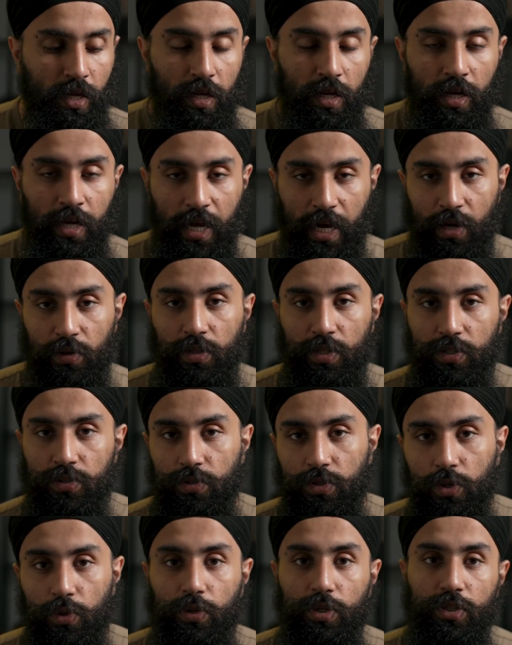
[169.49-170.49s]
Now let's
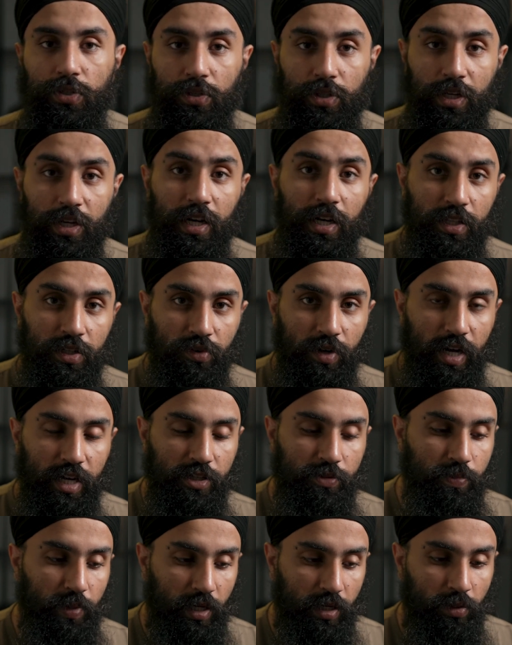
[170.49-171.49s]
go into the other
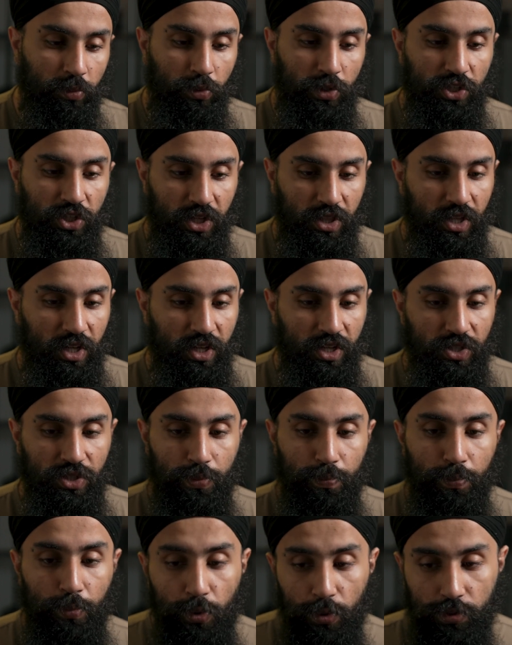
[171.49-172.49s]
aspect, which I think is the
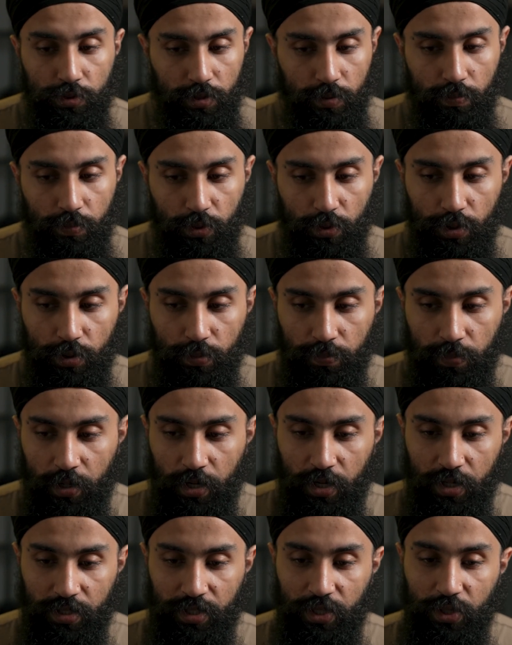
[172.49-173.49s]
most important
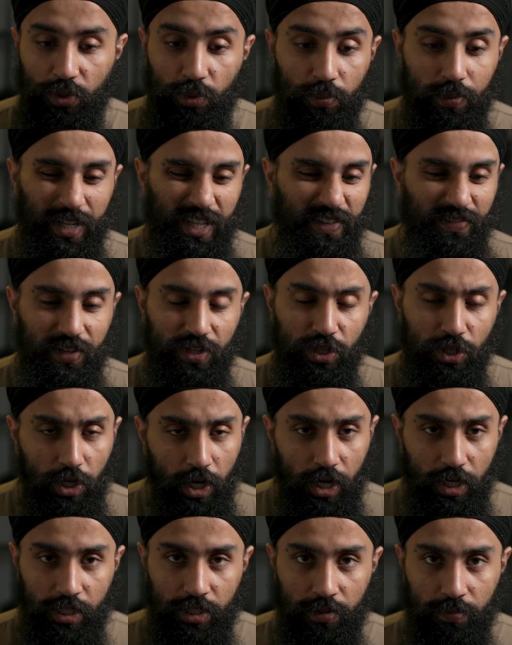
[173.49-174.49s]
part that nobody even
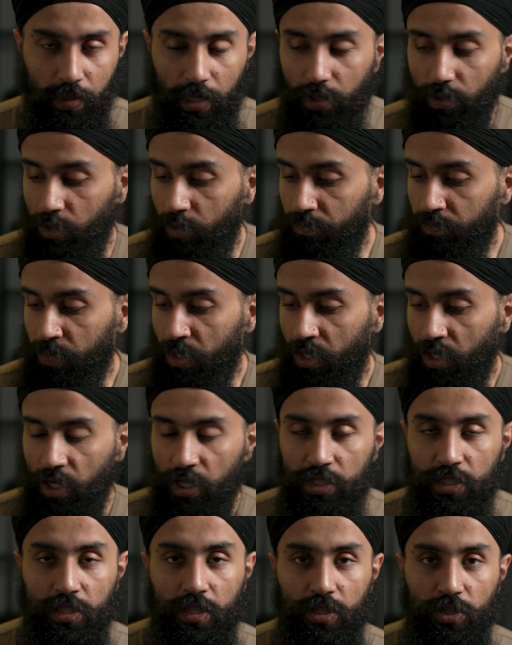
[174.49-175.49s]
talks about.
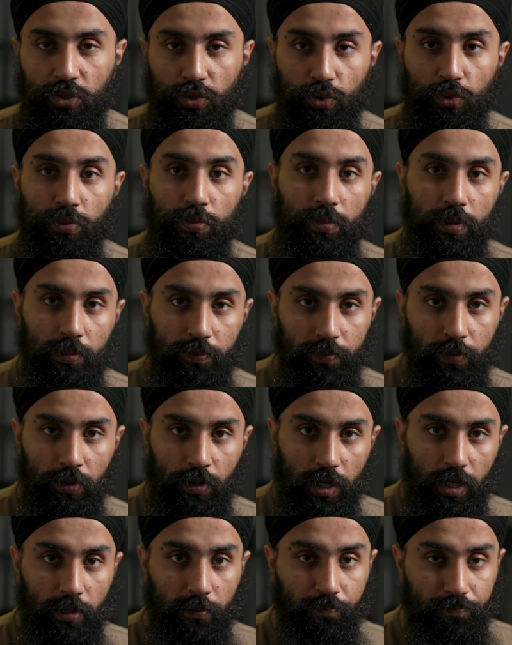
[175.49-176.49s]
It's the zoom,
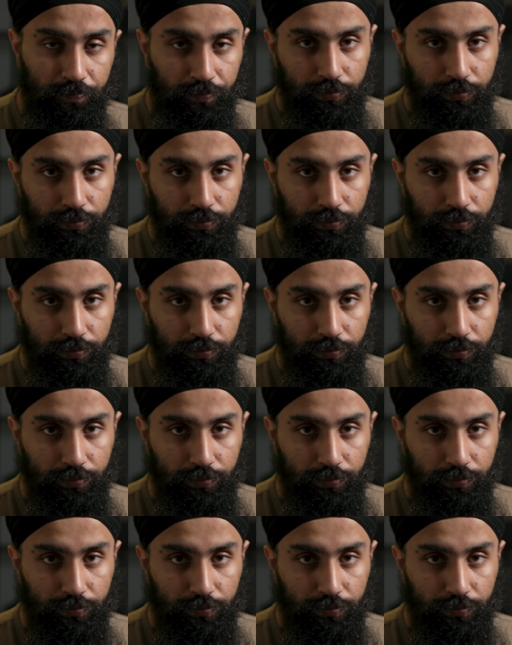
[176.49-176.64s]
right?